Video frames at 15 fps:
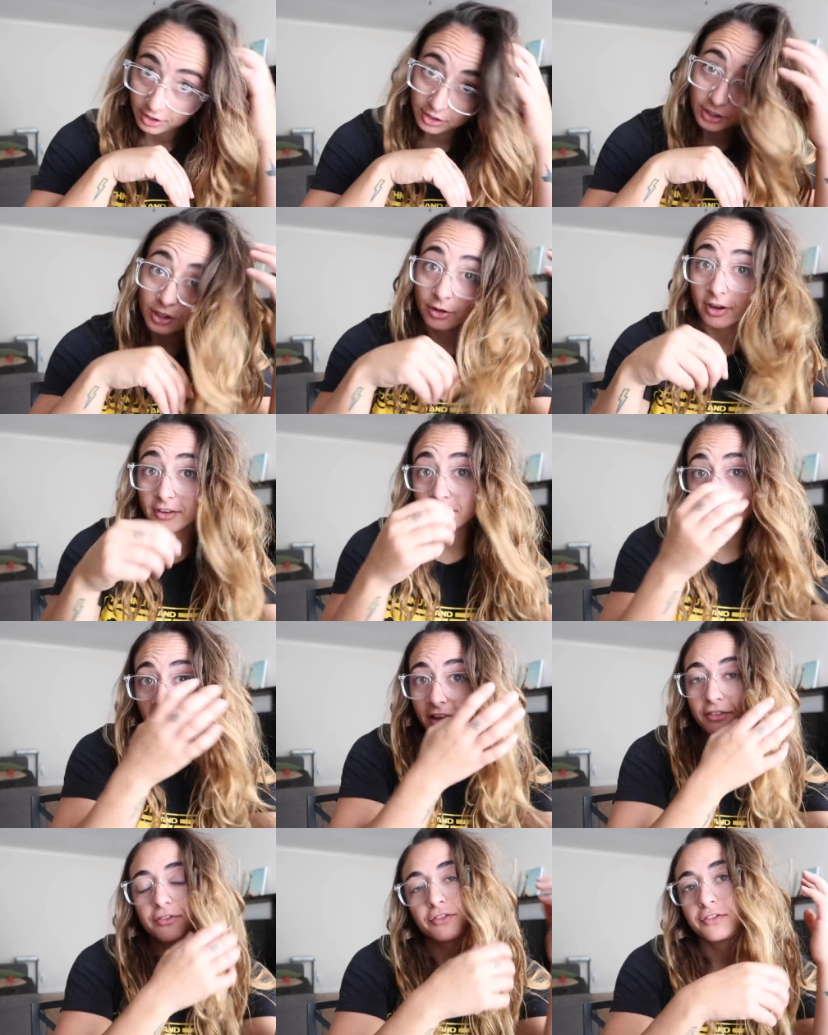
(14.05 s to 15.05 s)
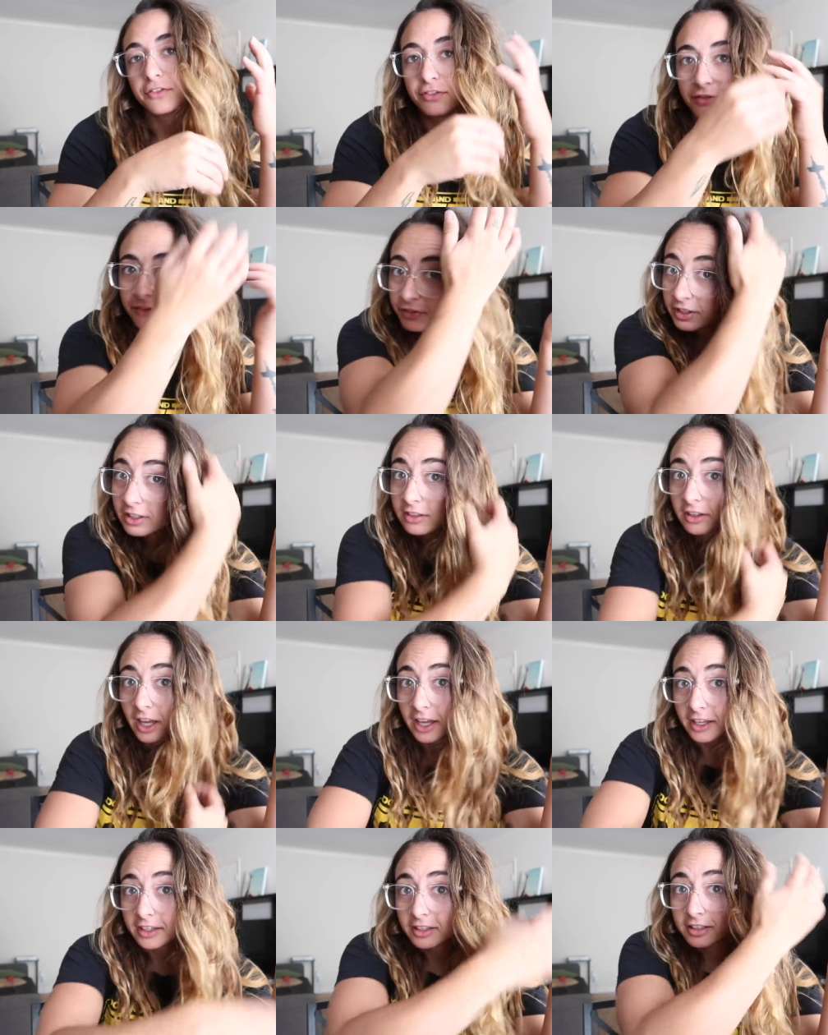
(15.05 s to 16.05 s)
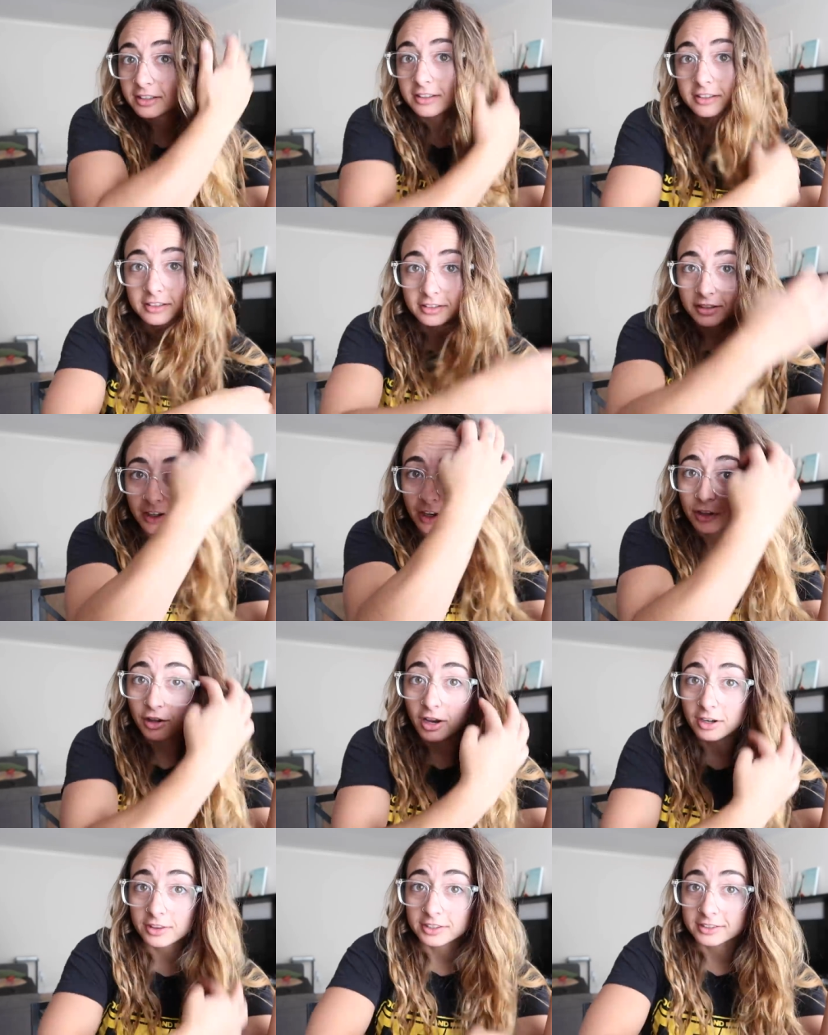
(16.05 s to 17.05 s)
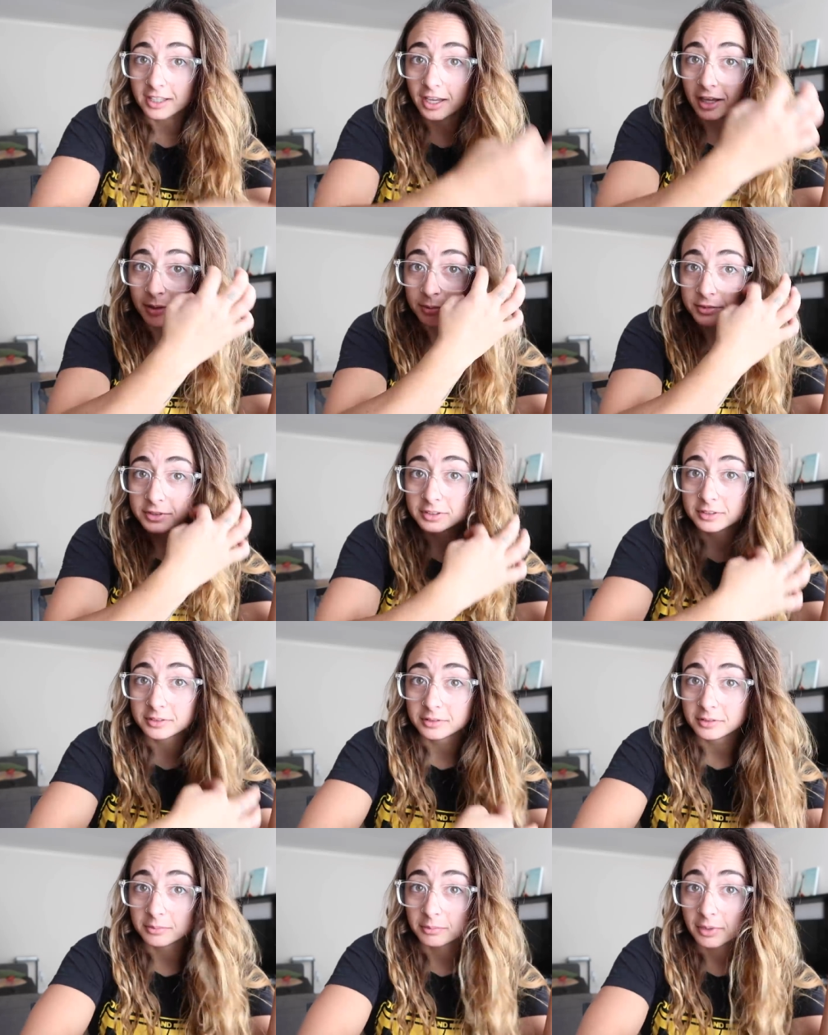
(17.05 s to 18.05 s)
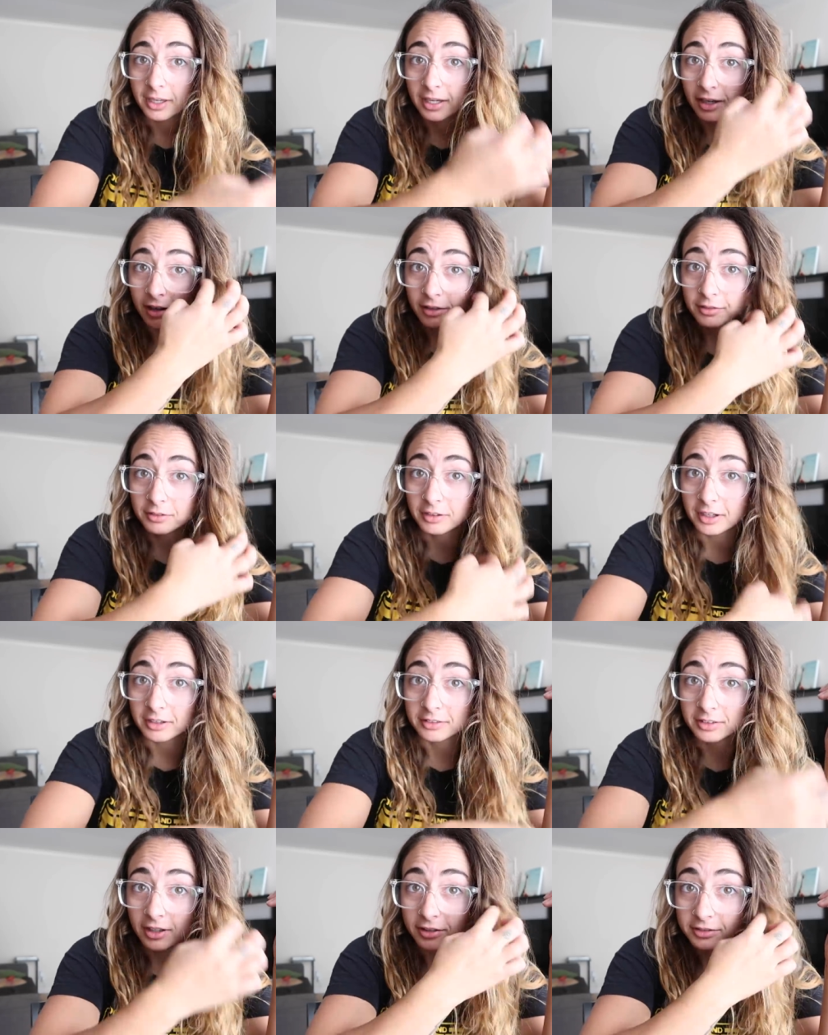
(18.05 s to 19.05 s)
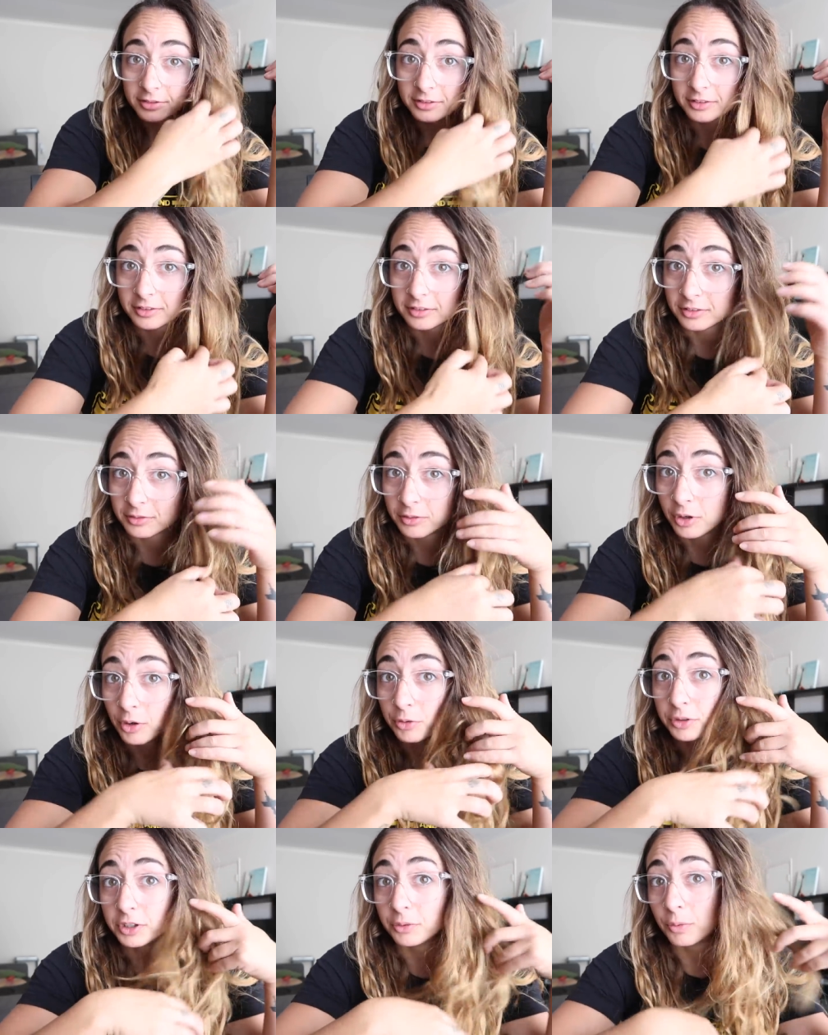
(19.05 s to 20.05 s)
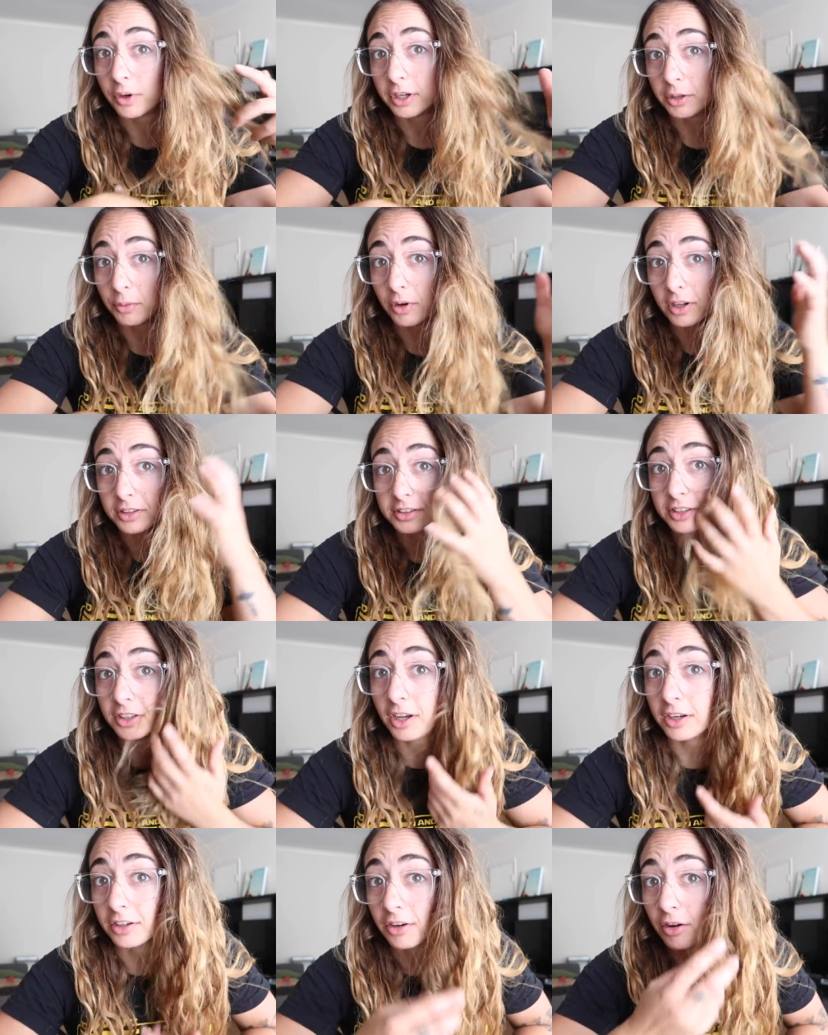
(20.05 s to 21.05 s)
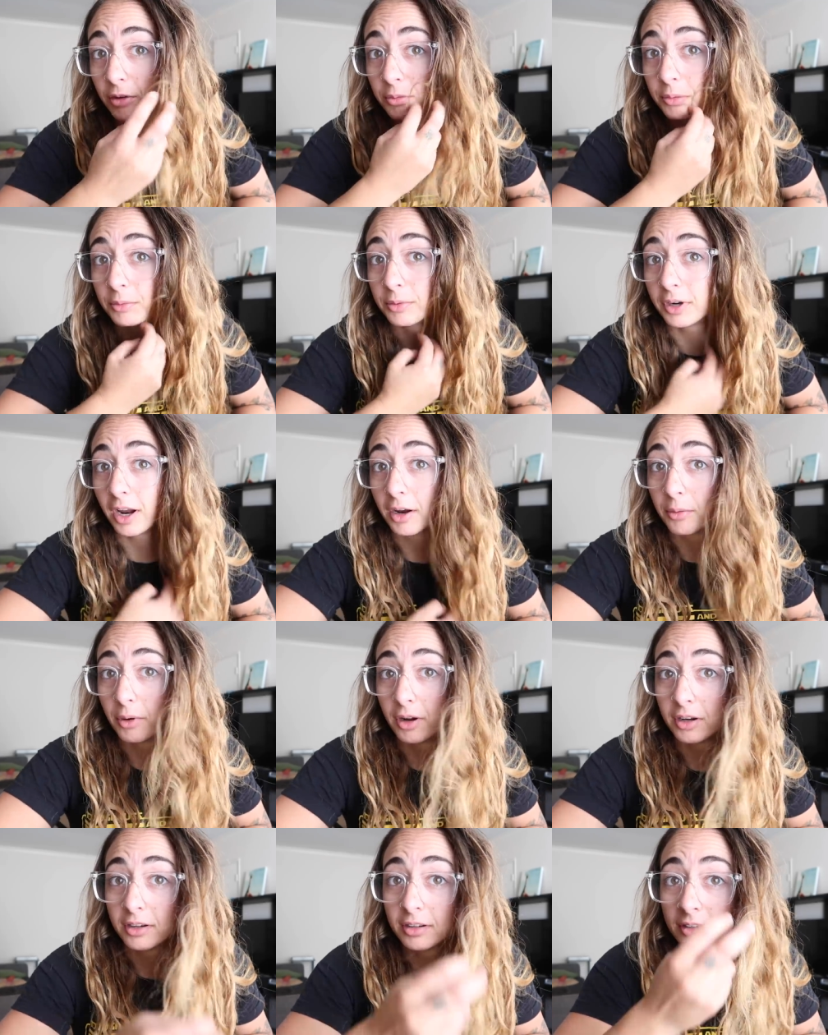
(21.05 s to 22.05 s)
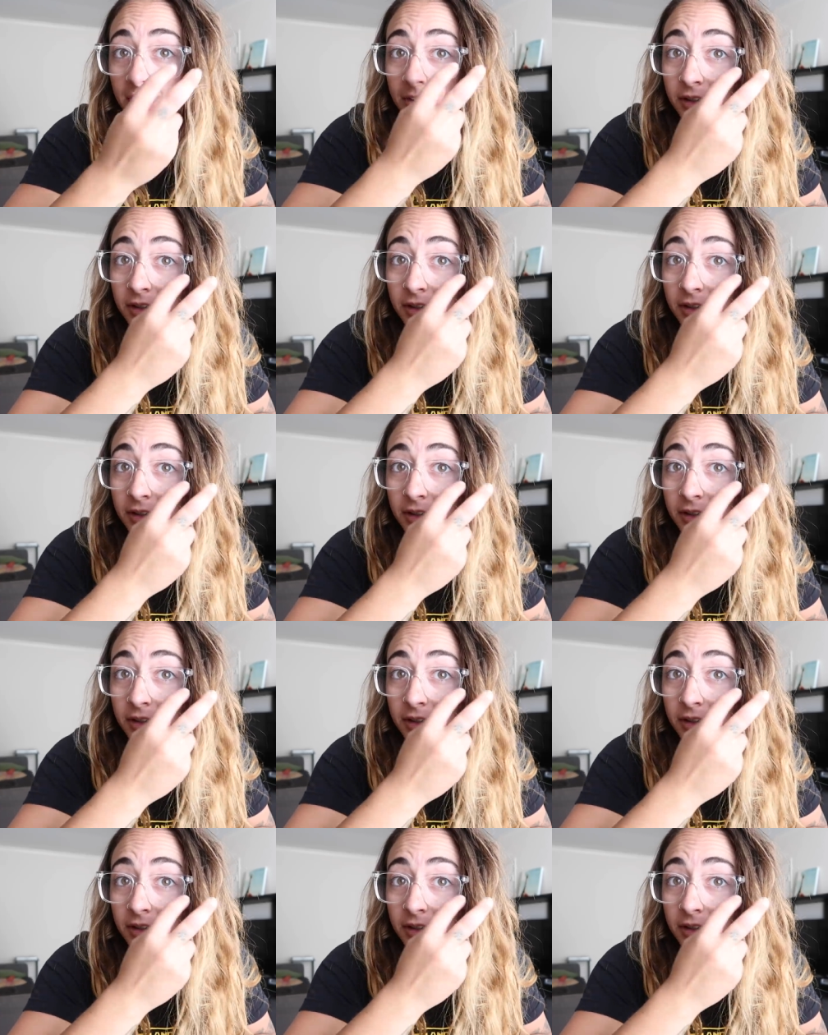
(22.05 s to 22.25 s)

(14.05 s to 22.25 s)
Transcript: You know, I, I feel like a lot of the times my hair does only what it wants and not at all what I want.